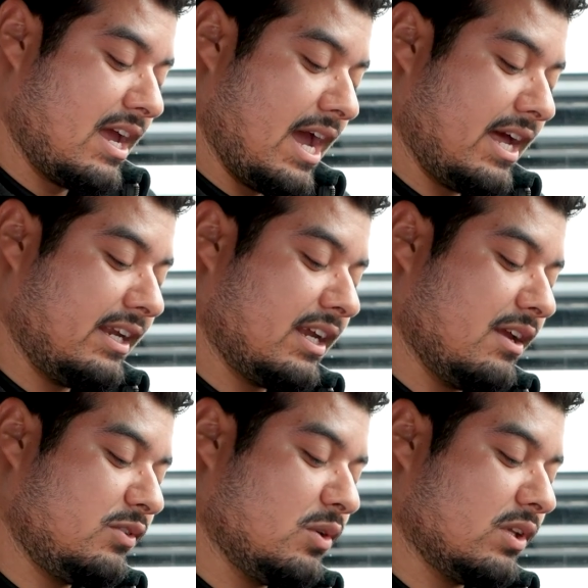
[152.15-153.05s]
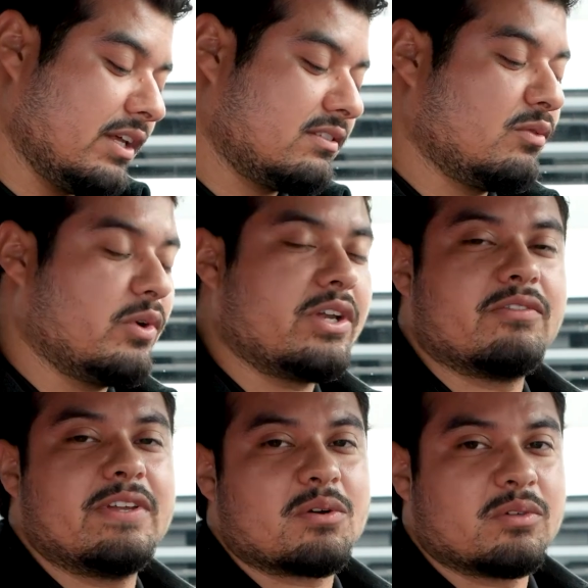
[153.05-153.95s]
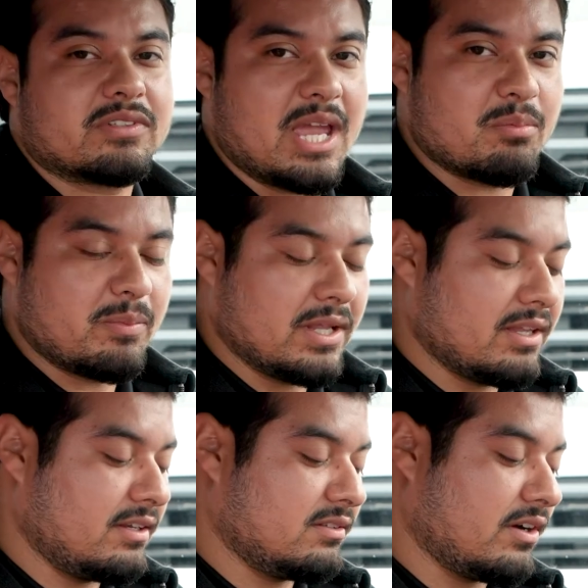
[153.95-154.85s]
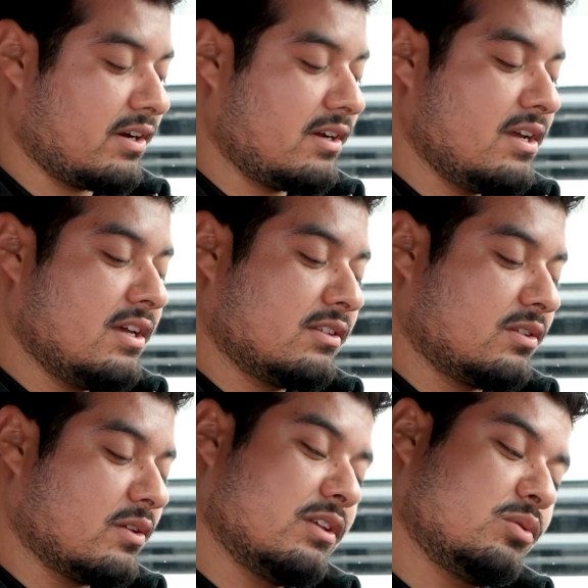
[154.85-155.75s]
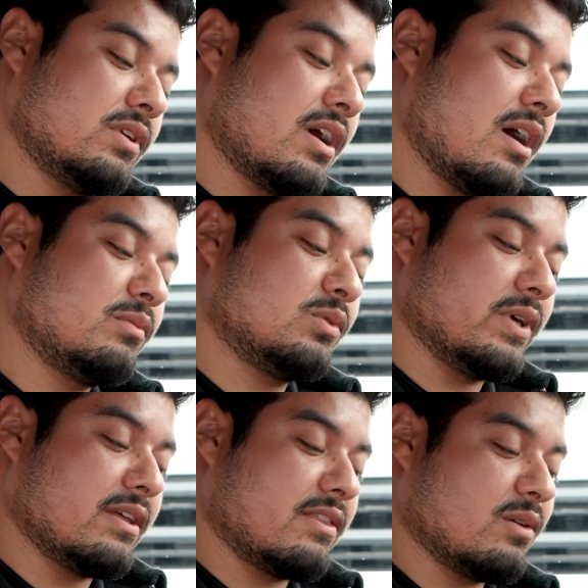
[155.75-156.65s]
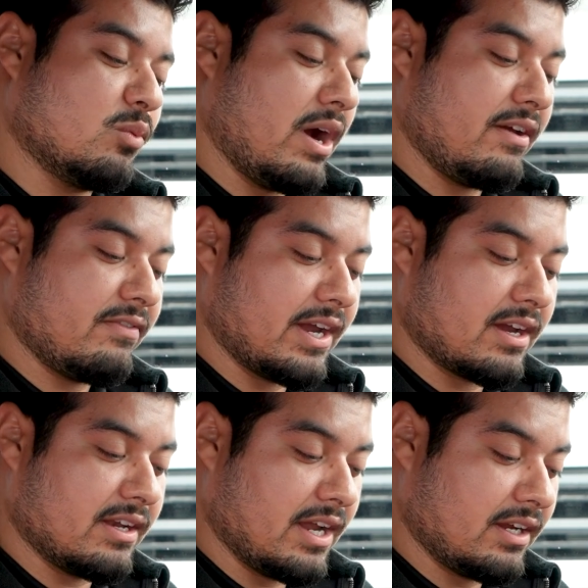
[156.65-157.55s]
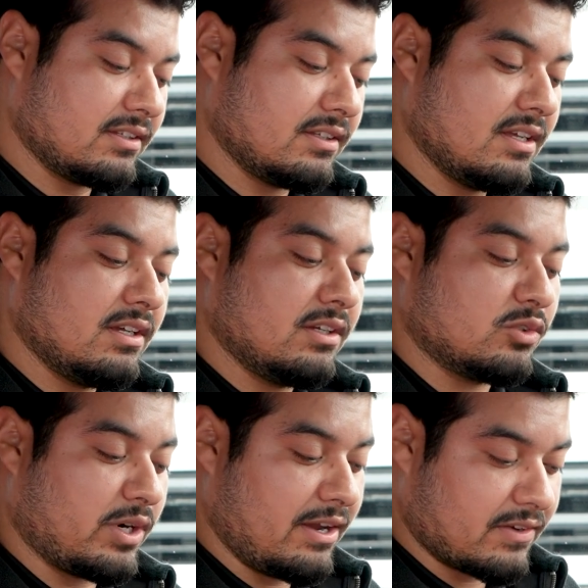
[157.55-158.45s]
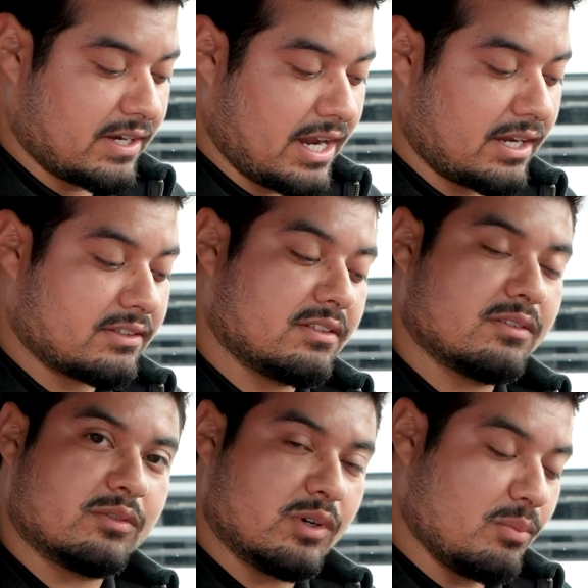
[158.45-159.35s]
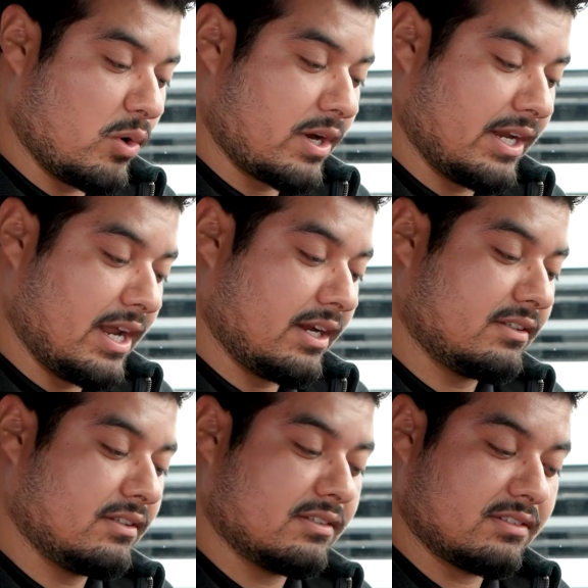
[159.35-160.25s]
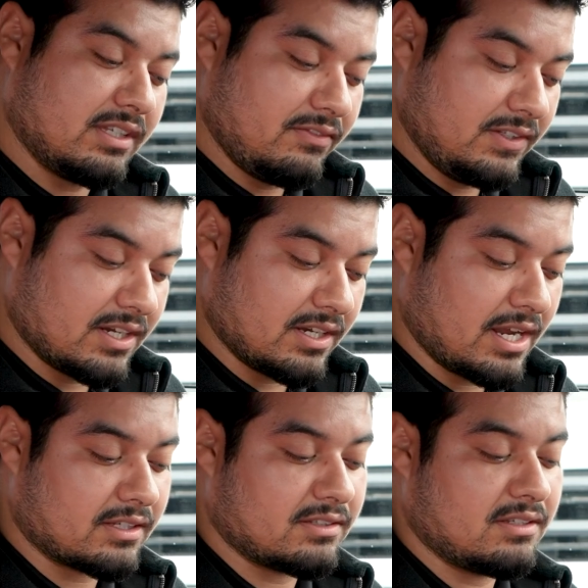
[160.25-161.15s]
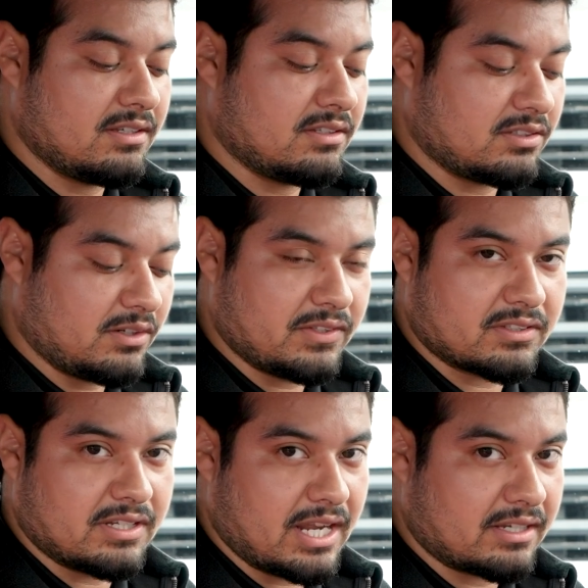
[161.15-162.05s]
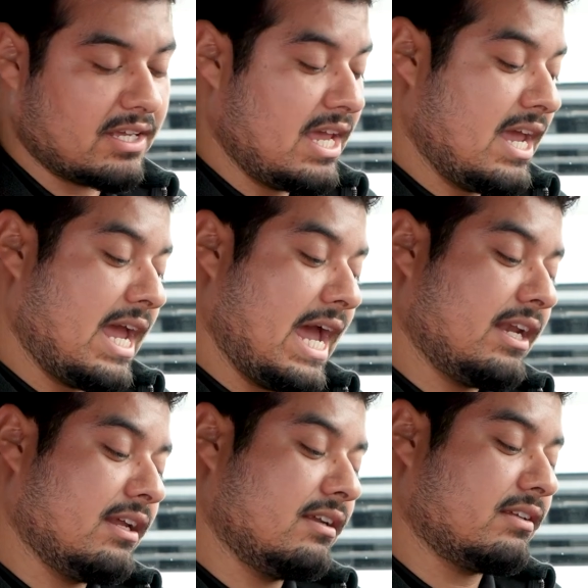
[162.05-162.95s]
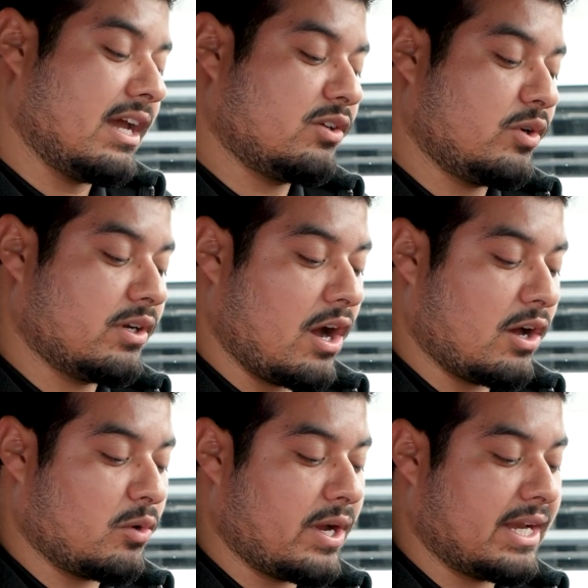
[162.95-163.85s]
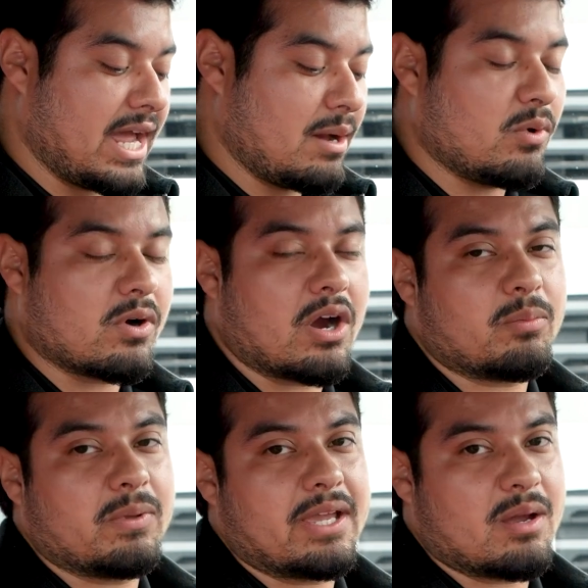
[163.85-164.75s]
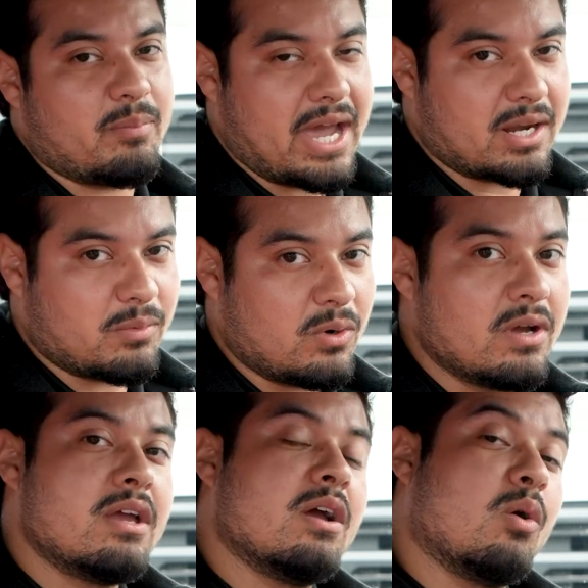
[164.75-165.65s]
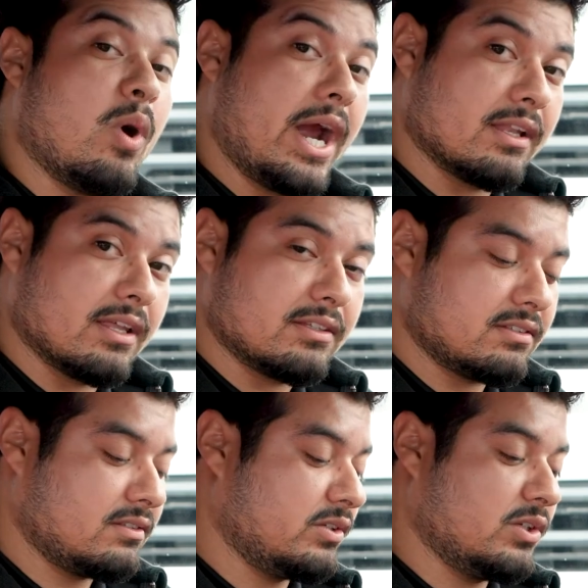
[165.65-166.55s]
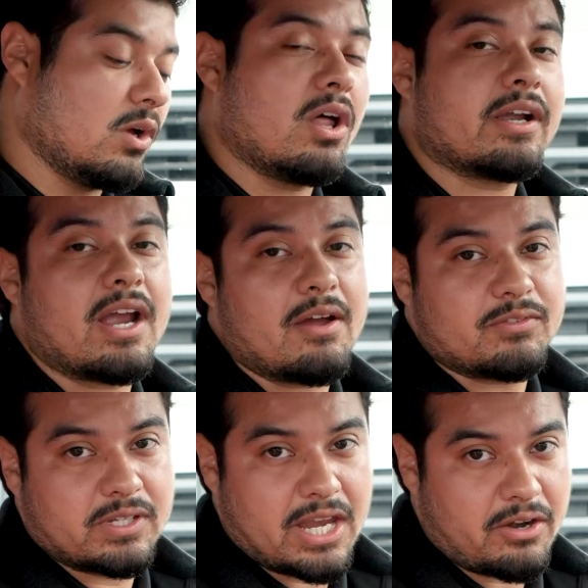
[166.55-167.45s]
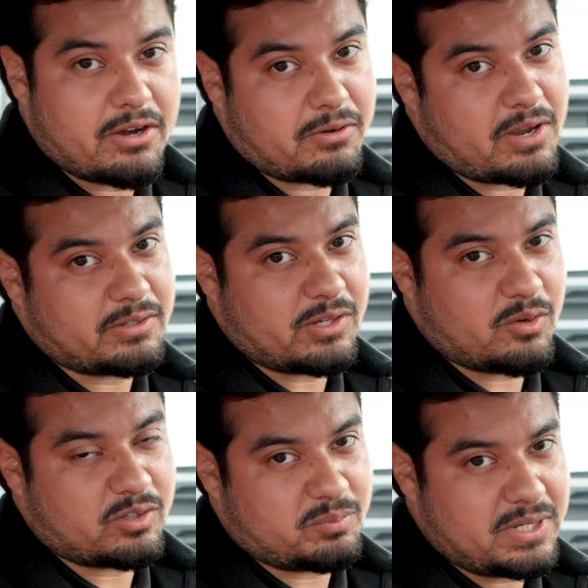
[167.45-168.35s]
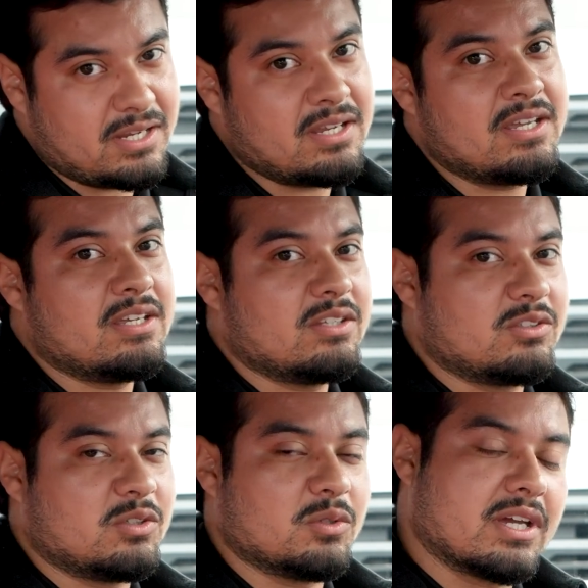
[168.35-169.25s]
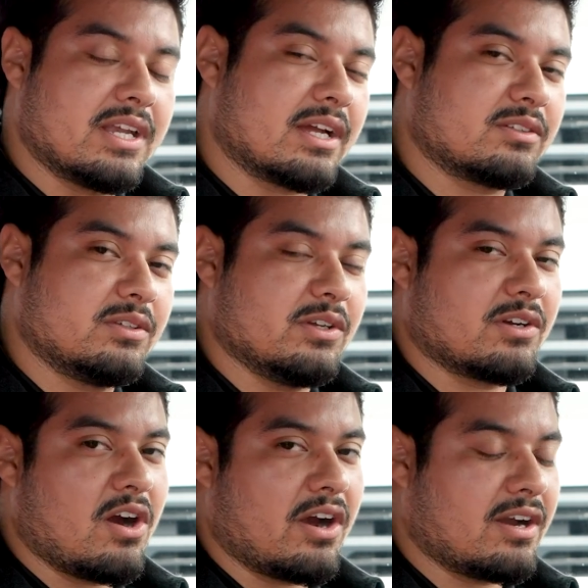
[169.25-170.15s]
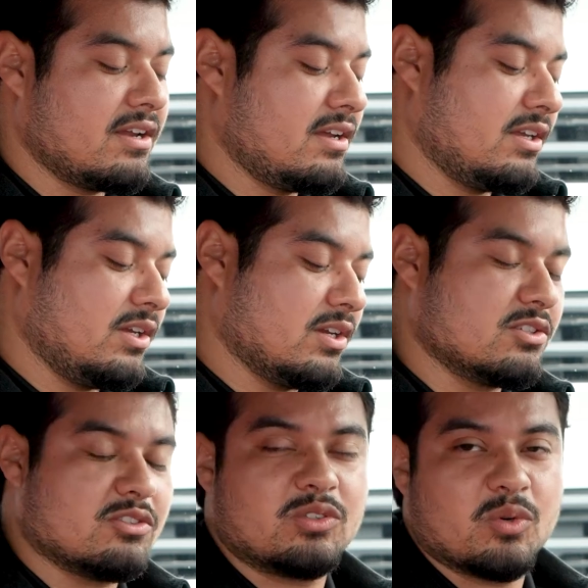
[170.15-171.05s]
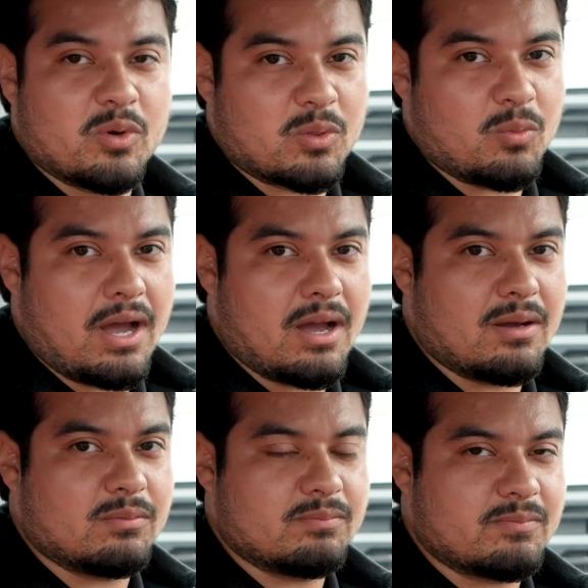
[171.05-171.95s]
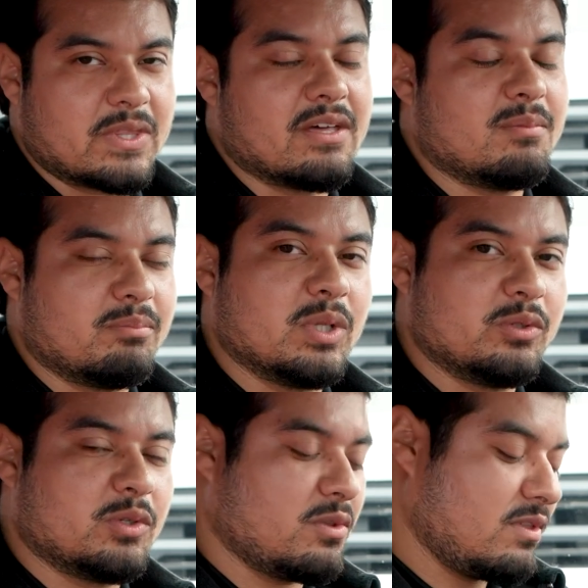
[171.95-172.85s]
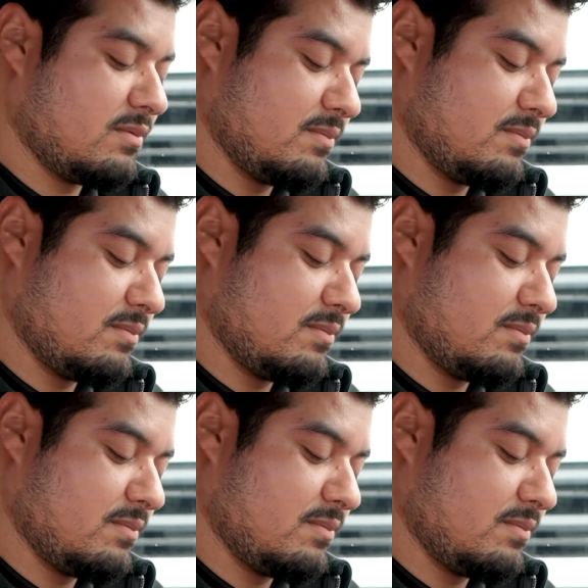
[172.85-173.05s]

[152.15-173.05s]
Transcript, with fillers: And it gives you a list of what your vehicle's capabilities are. So this one comes with Wi-Fi Connect, Drive Connect, Remote Connect, Safety Connect, Service Connect, and it is Android Auto and Apple CarPlay compatible wireless. So you no longer have to carry around the U S B to connect to your car. You can just do it with uh, the Bluetooth.